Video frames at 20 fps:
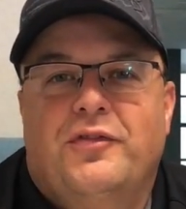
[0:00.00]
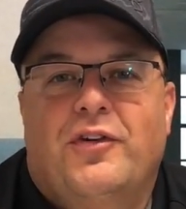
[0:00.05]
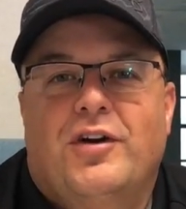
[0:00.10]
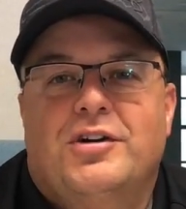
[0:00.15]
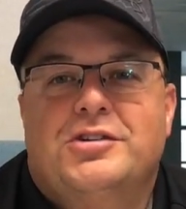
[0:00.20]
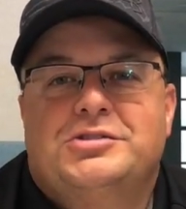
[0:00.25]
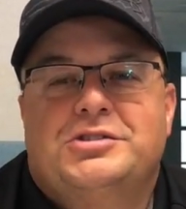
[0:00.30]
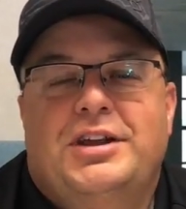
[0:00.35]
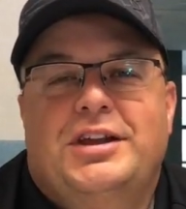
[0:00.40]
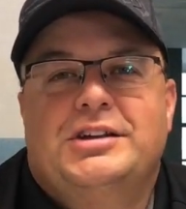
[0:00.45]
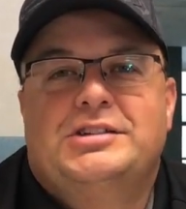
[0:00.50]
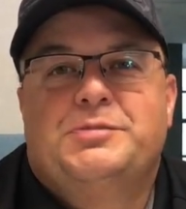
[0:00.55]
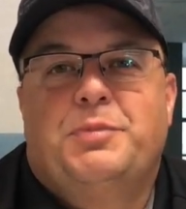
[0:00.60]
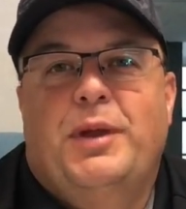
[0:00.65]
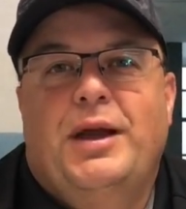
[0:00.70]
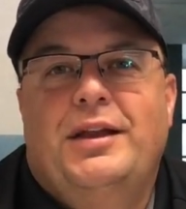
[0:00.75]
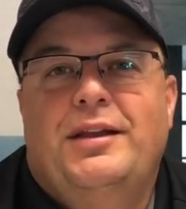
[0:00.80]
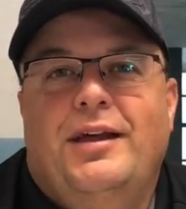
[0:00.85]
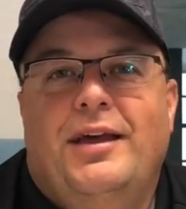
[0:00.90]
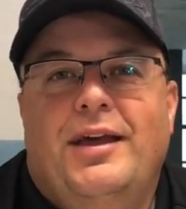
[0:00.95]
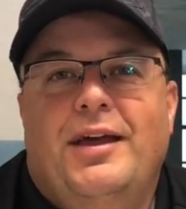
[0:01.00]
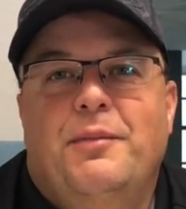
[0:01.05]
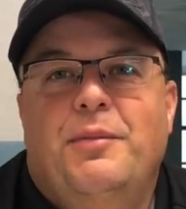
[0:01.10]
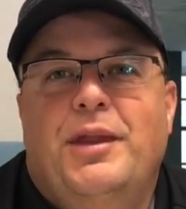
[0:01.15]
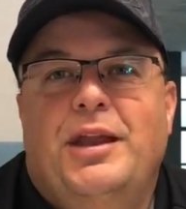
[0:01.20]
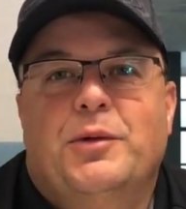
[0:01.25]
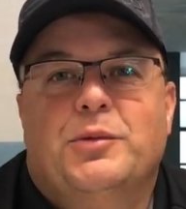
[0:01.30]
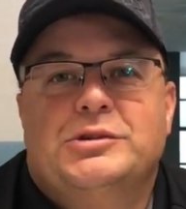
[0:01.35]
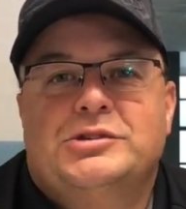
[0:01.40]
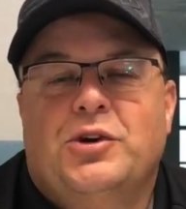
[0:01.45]
first and explained to
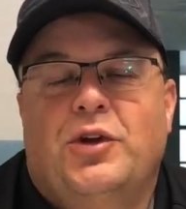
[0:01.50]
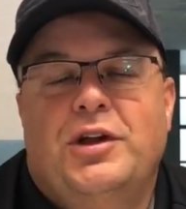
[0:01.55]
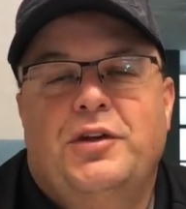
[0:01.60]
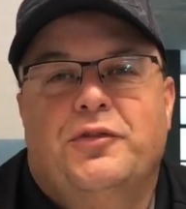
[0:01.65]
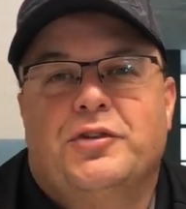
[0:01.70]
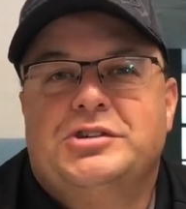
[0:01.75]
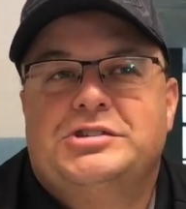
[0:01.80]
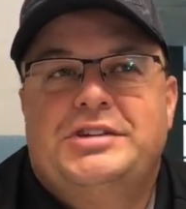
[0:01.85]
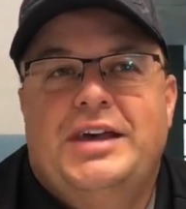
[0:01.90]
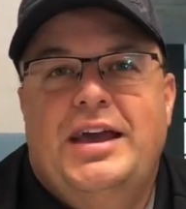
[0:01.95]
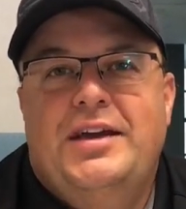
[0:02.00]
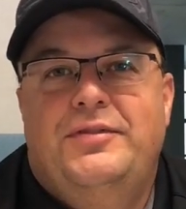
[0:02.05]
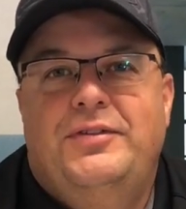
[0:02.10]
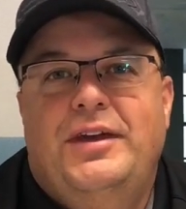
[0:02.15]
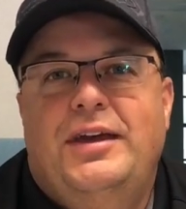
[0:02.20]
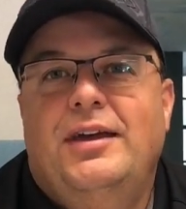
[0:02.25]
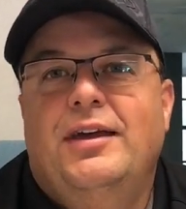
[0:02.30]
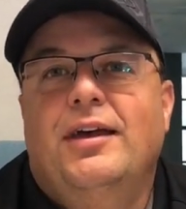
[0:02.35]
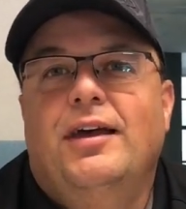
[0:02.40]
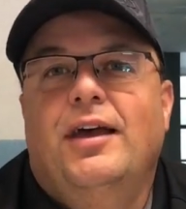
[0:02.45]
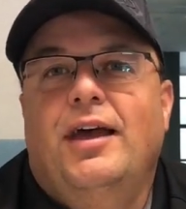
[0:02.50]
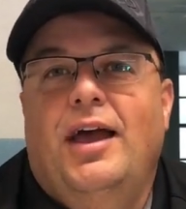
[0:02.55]
him that it was only for safety